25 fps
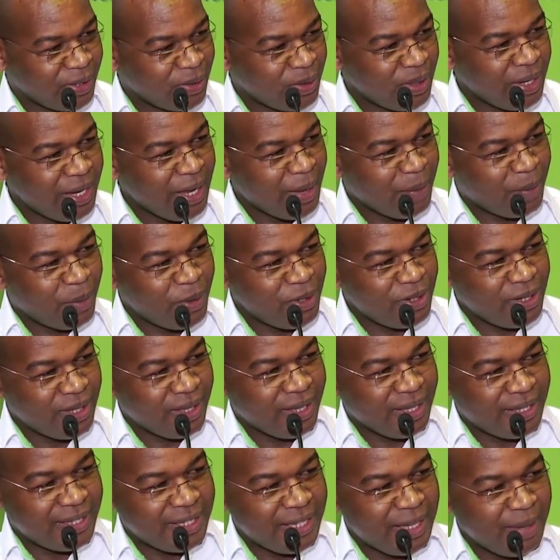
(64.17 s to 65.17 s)
really
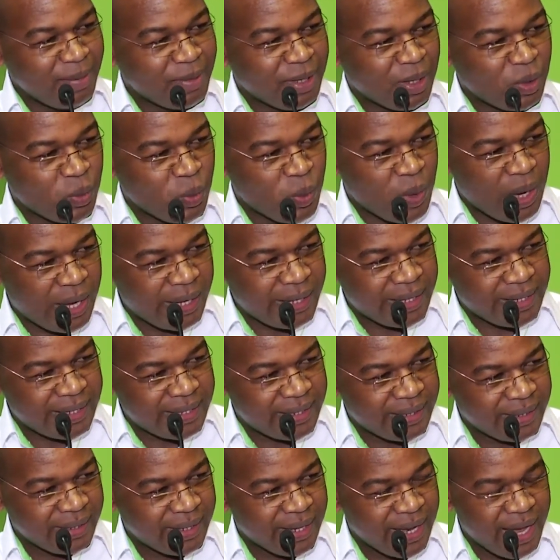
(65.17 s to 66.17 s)
appreciate the team that
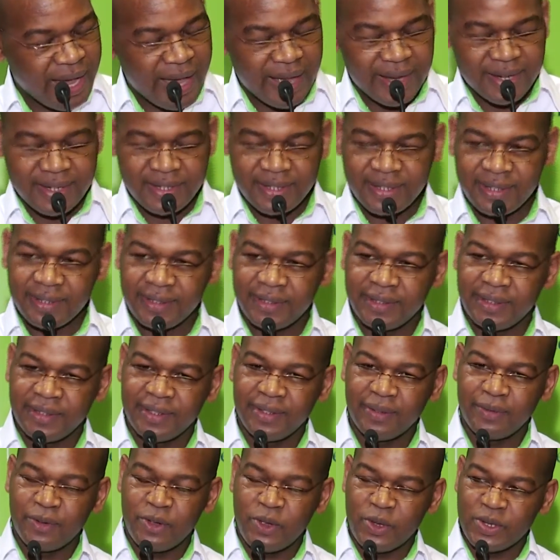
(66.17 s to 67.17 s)
worked hard
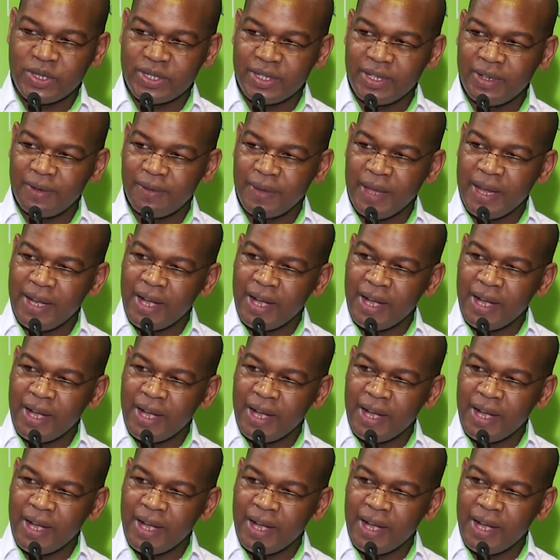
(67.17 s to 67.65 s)
for yourself.